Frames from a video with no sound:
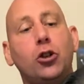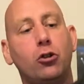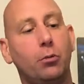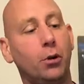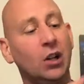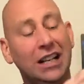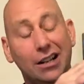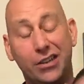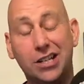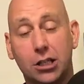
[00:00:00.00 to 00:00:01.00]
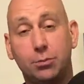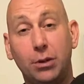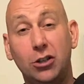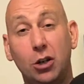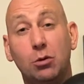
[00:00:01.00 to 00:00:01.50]
durable. This has
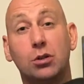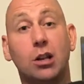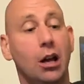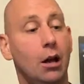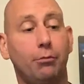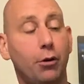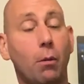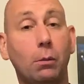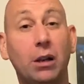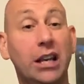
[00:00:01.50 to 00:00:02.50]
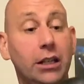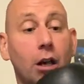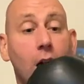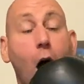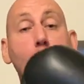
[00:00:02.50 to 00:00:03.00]
been used probably
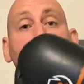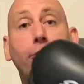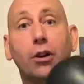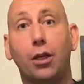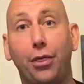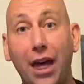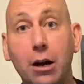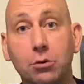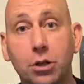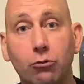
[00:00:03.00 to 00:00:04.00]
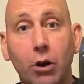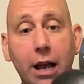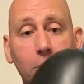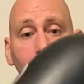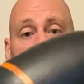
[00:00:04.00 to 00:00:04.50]
over a thousand
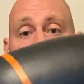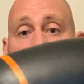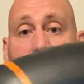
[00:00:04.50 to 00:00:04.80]
rounds